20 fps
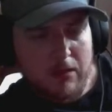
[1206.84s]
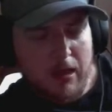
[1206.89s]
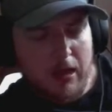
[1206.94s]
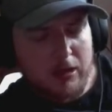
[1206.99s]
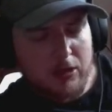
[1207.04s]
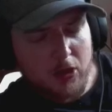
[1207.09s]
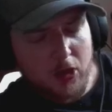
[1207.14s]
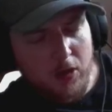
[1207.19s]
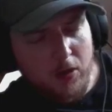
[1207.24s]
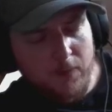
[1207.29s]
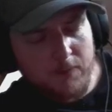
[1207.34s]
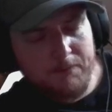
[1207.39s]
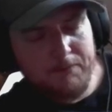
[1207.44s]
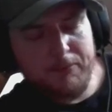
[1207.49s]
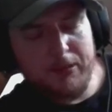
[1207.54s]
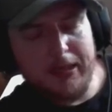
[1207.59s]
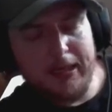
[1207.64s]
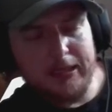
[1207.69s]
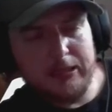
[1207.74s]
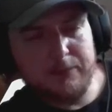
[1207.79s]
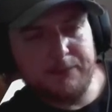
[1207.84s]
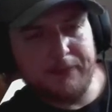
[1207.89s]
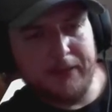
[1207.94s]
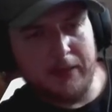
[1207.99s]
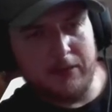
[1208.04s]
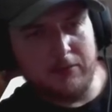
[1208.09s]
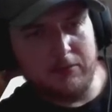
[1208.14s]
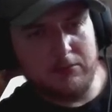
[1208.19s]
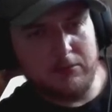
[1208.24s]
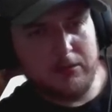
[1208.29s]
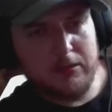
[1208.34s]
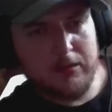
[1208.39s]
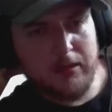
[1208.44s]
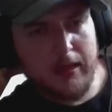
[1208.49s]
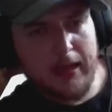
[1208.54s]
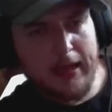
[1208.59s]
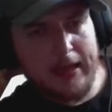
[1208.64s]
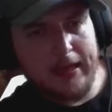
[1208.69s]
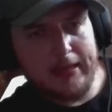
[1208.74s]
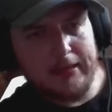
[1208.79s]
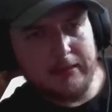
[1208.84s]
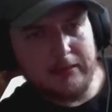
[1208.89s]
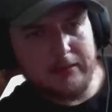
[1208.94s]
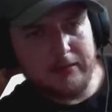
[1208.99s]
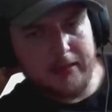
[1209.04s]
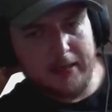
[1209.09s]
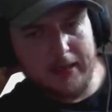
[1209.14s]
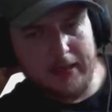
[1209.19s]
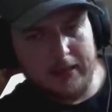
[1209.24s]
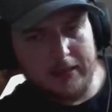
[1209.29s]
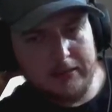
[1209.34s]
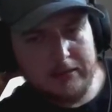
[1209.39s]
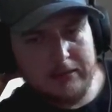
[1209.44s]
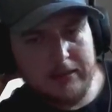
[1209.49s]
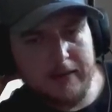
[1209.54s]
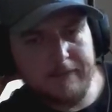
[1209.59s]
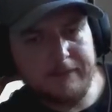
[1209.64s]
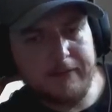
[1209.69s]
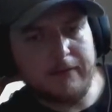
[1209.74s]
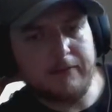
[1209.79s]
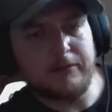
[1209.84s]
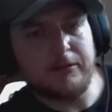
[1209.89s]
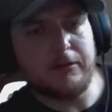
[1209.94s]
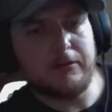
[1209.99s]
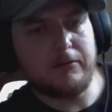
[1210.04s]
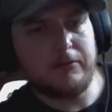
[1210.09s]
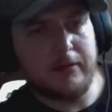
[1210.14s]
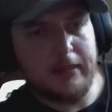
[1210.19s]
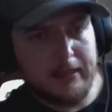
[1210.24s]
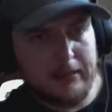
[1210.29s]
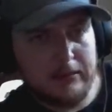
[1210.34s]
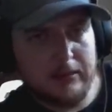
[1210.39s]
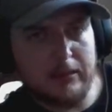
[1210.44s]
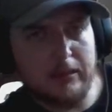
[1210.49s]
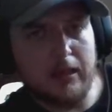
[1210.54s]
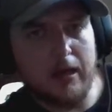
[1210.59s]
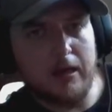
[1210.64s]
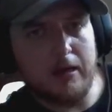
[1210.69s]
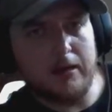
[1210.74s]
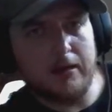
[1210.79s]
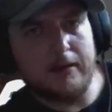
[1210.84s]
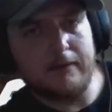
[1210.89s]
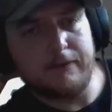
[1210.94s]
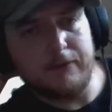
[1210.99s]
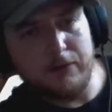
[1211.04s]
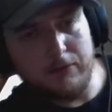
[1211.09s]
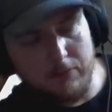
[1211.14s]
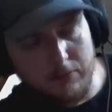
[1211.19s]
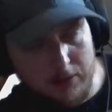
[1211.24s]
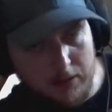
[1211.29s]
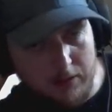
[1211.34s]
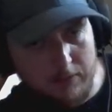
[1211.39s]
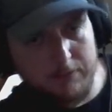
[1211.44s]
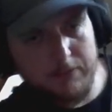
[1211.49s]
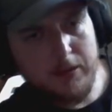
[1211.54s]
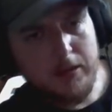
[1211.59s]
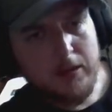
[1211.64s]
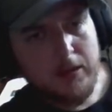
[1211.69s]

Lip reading: a complex build, and it's stuff that you need to learn if you want to